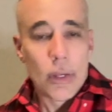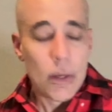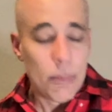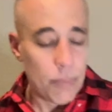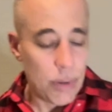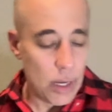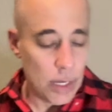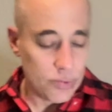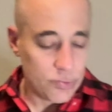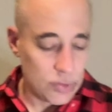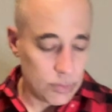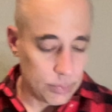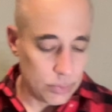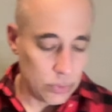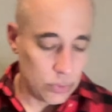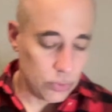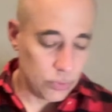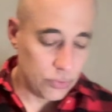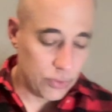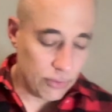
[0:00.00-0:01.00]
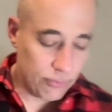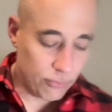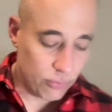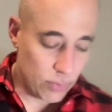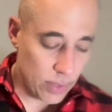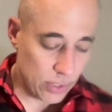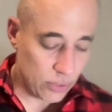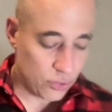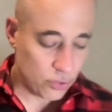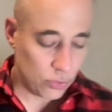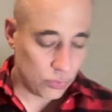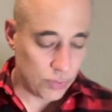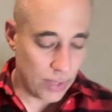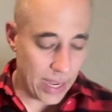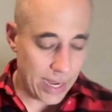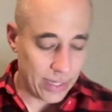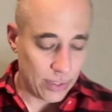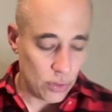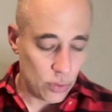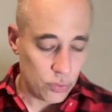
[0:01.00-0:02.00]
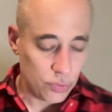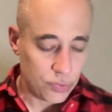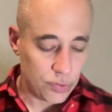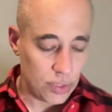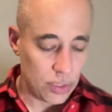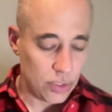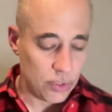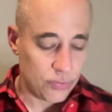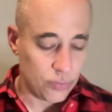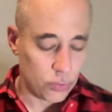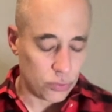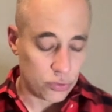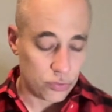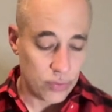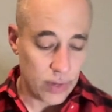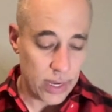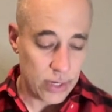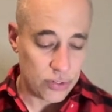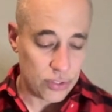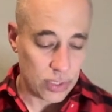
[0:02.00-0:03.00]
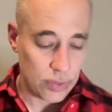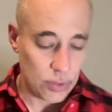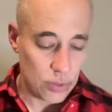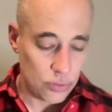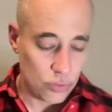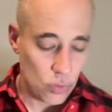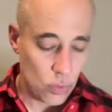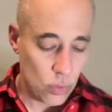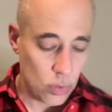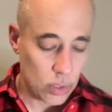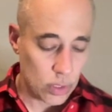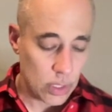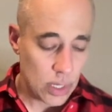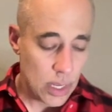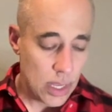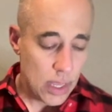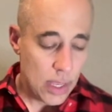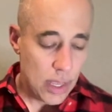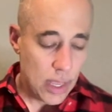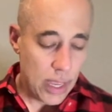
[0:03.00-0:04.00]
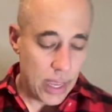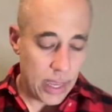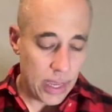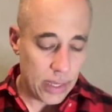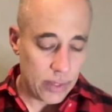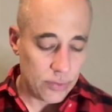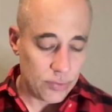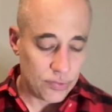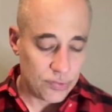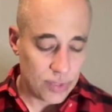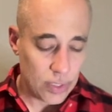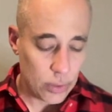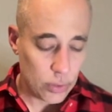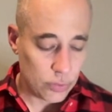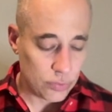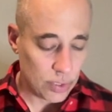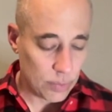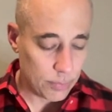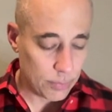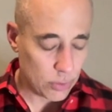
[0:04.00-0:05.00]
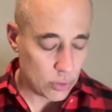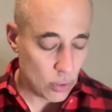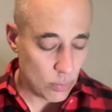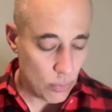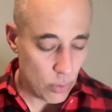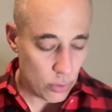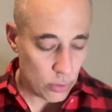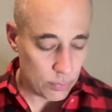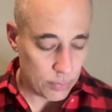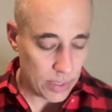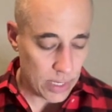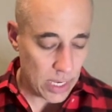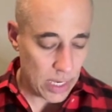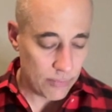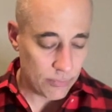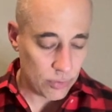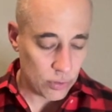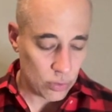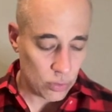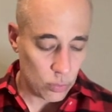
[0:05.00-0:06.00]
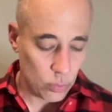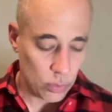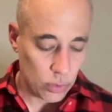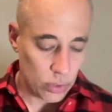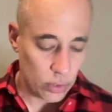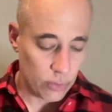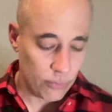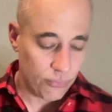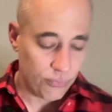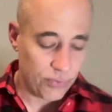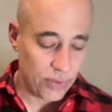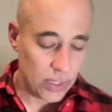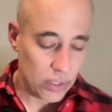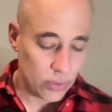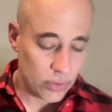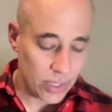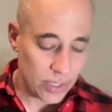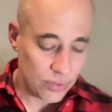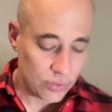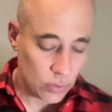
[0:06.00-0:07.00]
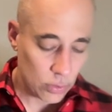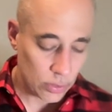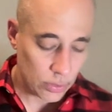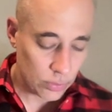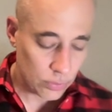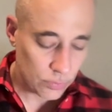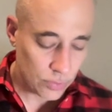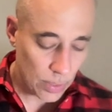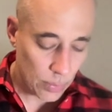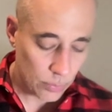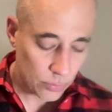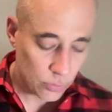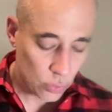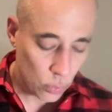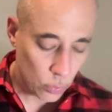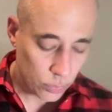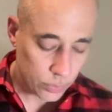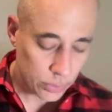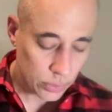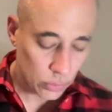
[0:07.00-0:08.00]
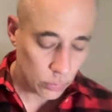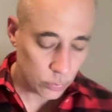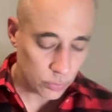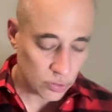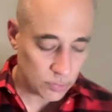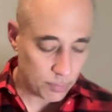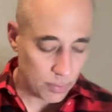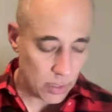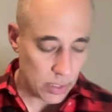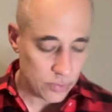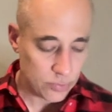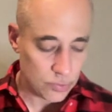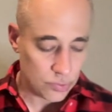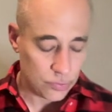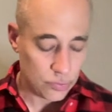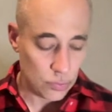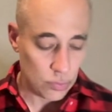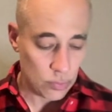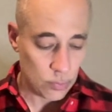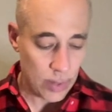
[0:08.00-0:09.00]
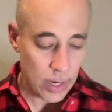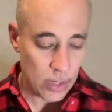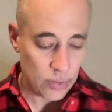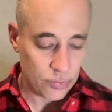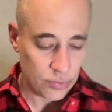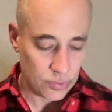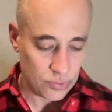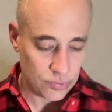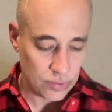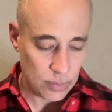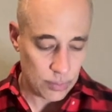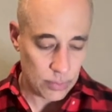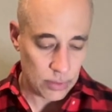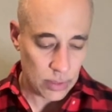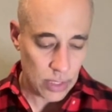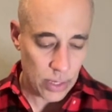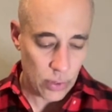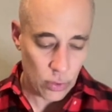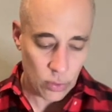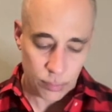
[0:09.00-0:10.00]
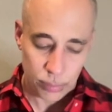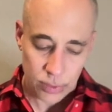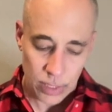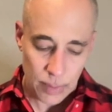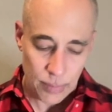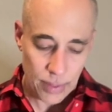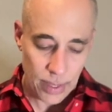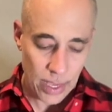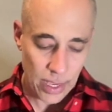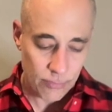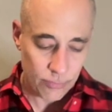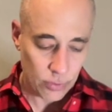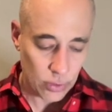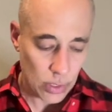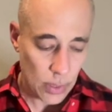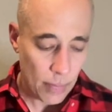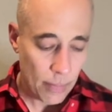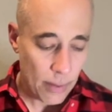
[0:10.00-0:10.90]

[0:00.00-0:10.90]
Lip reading: Possible differential diagnoses for scratching at the door and stereotypical motor behavior were fear and territorial responses to arousing stimuli or play behavior.